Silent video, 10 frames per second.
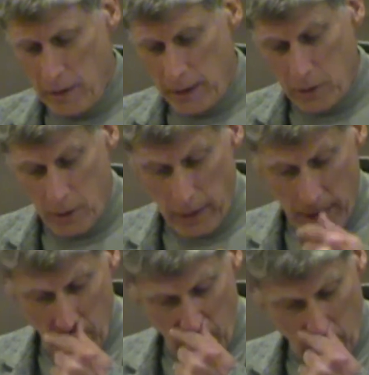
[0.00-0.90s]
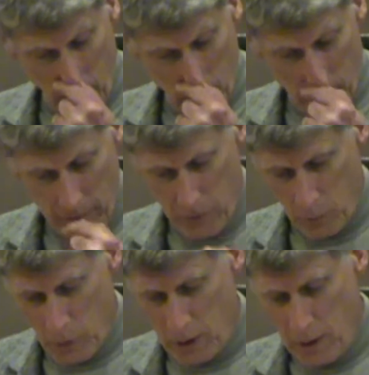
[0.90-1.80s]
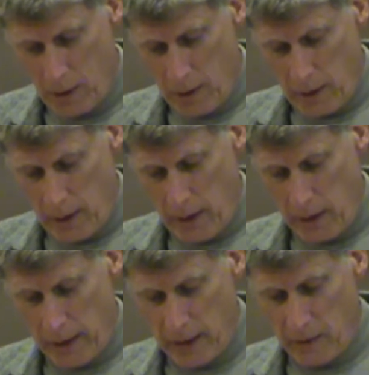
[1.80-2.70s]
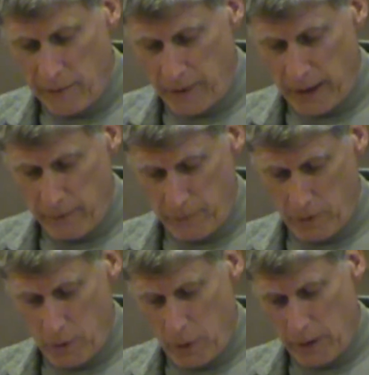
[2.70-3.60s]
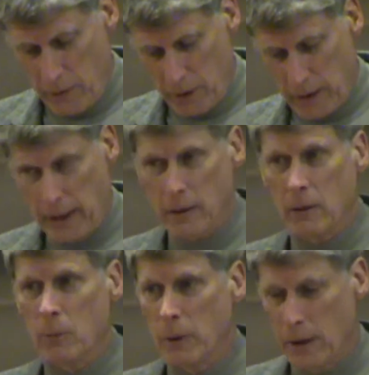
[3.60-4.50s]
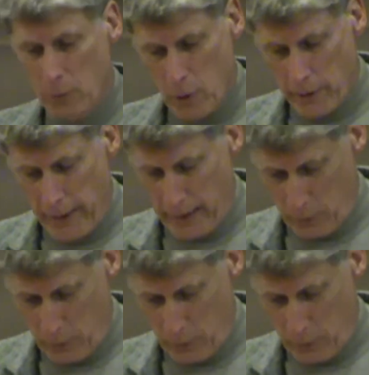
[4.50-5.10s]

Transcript: They took out all of them, and I had to fight for the one in the title, but I won